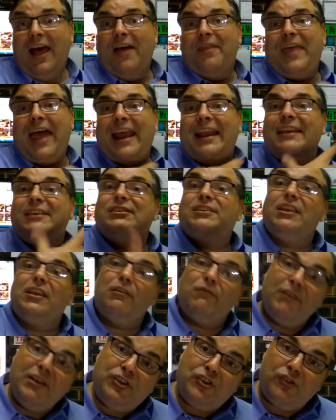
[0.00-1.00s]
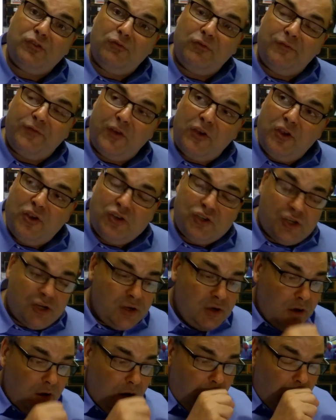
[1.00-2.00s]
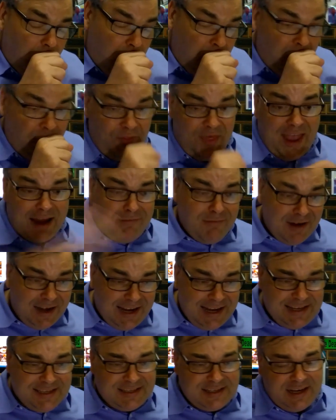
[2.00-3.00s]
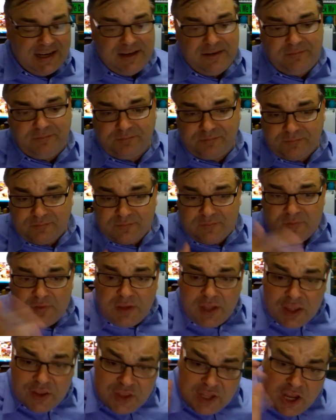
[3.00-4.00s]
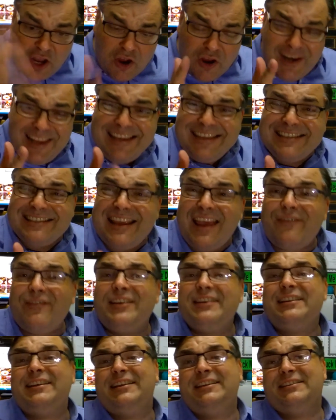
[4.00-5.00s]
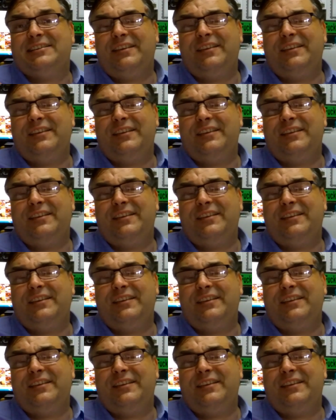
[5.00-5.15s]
That is the original version they released in the early 70s.